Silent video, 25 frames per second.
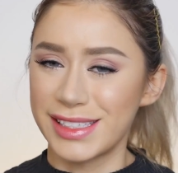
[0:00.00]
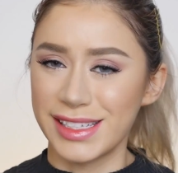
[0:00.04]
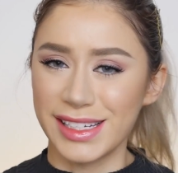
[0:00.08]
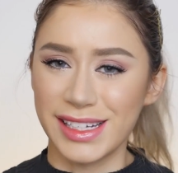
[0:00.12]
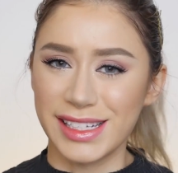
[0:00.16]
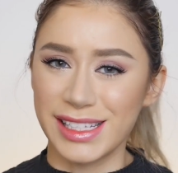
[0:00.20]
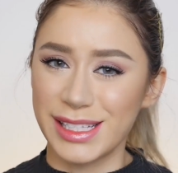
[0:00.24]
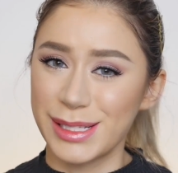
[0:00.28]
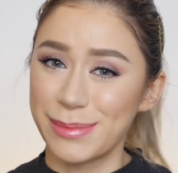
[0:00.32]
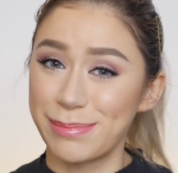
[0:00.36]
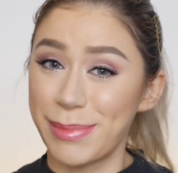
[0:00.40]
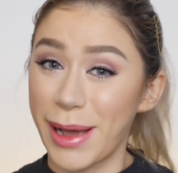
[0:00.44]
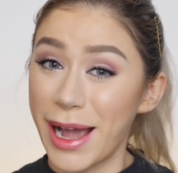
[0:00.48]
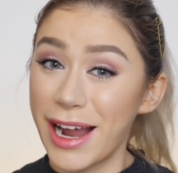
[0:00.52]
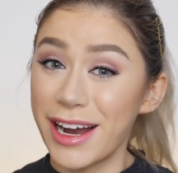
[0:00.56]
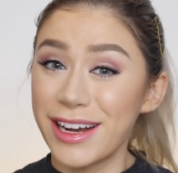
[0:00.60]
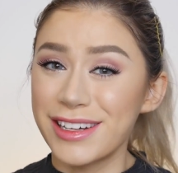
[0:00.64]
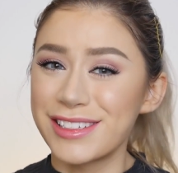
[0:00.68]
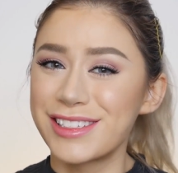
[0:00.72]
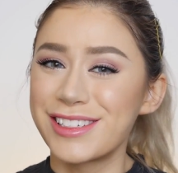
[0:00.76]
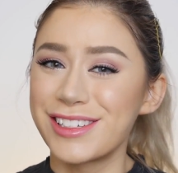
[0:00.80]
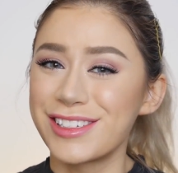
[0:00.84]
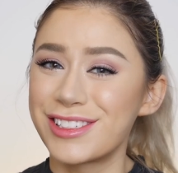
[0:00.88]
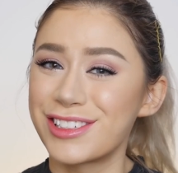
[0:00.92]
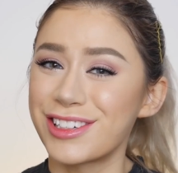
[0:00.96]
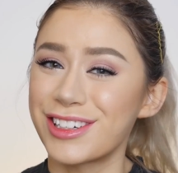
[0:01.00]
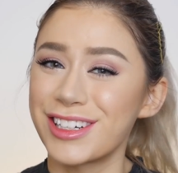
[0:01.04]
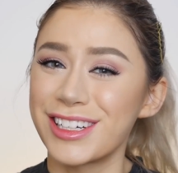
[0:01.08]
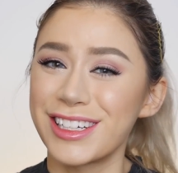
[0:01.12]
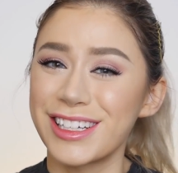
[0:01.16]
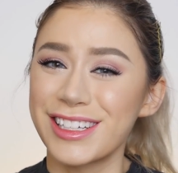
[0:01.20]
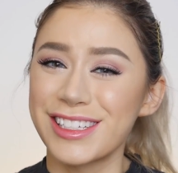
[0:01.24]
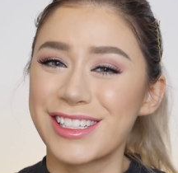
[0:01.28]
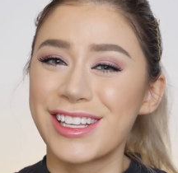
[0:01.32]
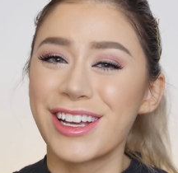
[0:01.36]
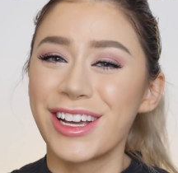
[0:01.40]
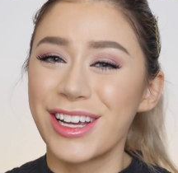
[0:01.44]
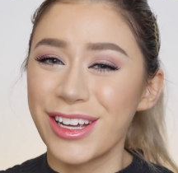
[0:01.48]
it's an inspired
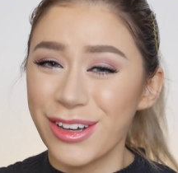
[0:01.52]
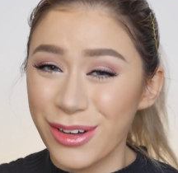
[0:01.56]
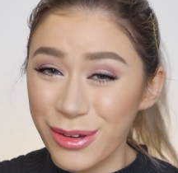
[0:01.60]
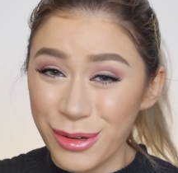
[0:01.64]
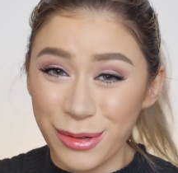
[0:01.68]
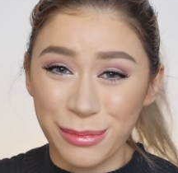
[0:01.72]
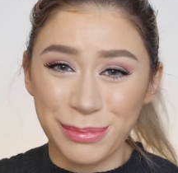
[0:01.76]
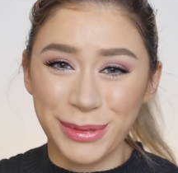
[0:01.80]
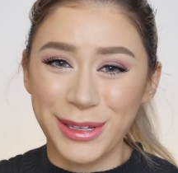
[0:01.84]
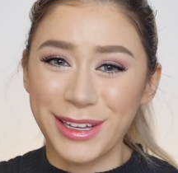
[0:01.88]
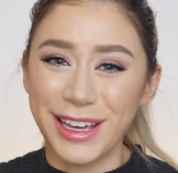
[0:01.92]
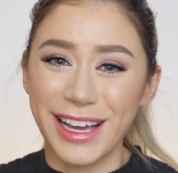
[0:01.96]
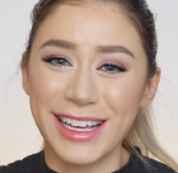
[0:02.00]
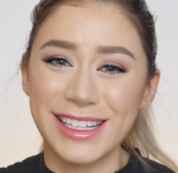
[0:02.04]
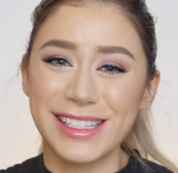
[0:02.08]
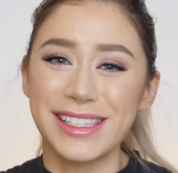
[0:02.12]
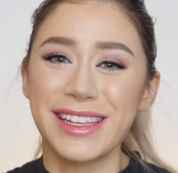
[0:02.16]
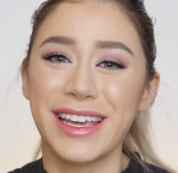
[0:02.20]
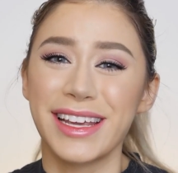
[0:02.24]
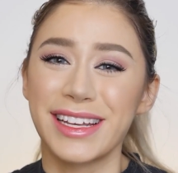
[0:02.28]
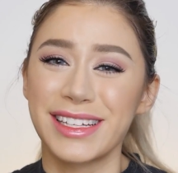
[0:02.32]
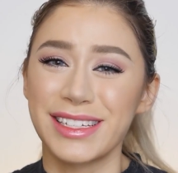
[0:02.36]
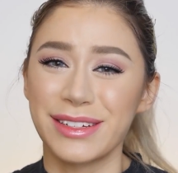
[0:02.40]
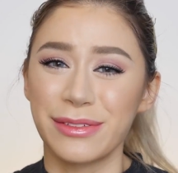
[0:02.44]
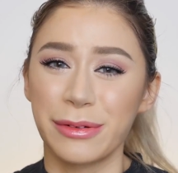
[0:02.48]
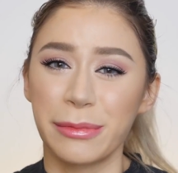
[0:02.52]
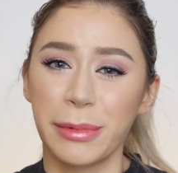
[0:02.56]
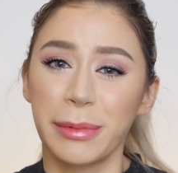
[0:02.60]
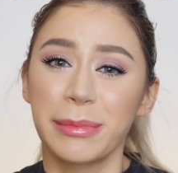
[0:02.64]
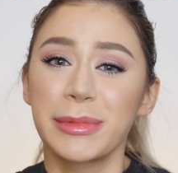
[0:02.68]
tutorial, so I hope you guys liked it.